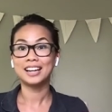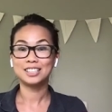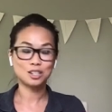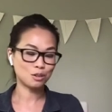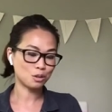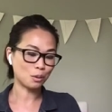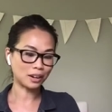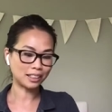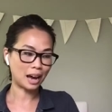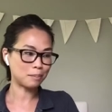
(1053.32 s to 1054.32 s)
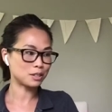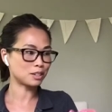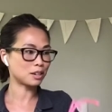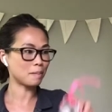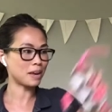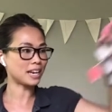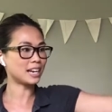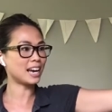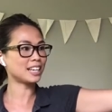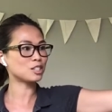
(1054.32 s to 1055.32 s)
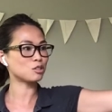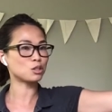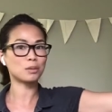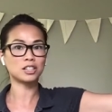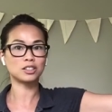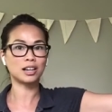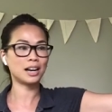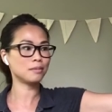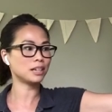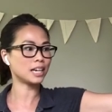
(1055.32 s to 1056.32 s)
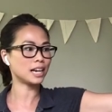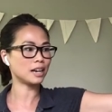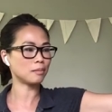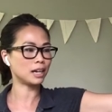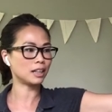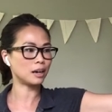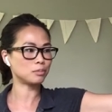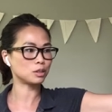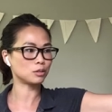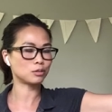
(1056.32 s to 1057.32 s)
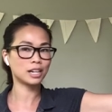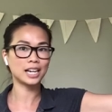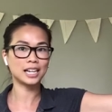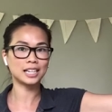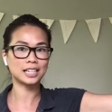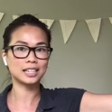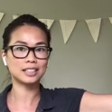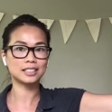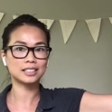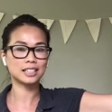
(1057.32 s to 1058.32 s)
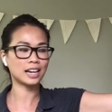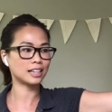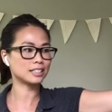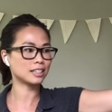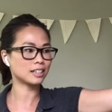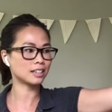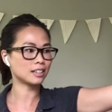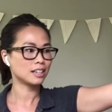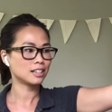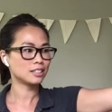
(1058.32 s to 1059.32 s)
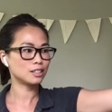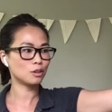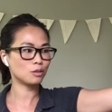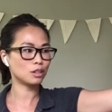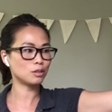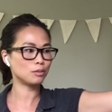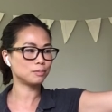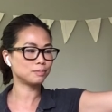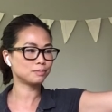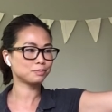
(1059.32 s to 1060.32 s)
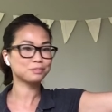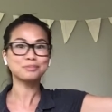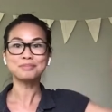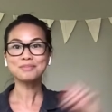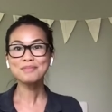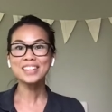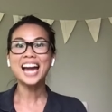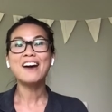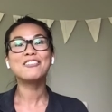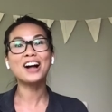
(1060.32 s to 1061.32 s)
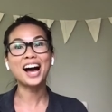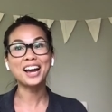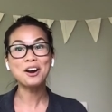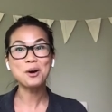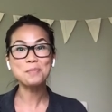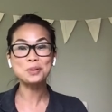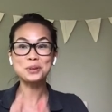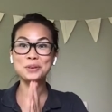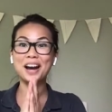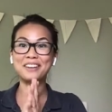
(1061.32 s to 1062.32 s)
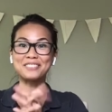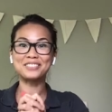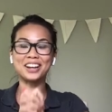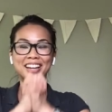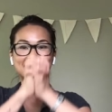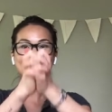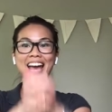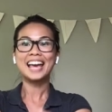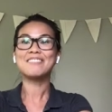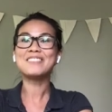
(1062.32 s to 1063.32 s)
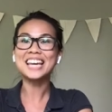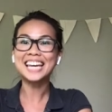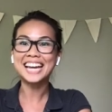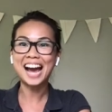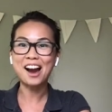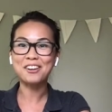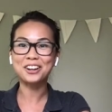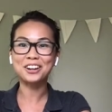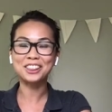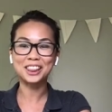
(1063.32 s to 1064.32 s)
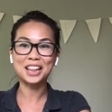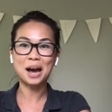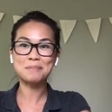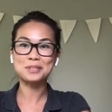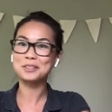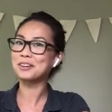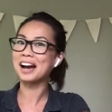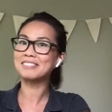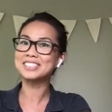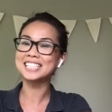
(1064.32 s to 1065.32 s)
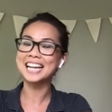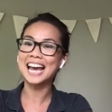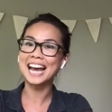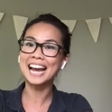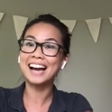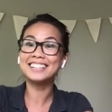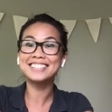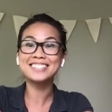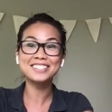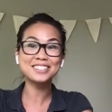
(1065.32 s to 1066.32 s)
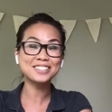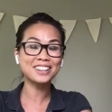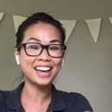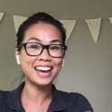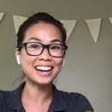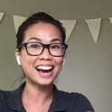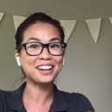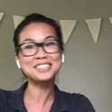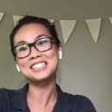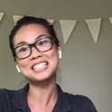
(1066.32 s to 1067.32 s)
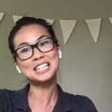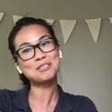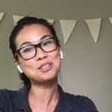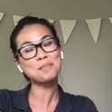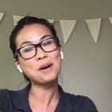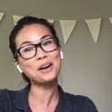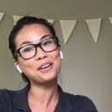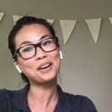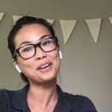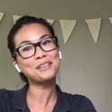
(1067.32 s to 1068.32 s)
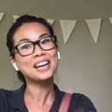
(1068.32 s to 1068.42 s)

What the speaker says: to your lobster to make it extra special. I'm gonna hang my lobster right here. This guy is looking so cute. Well, I hope you had fun making our lobster craft today. Until then, I'll see you tomorrow.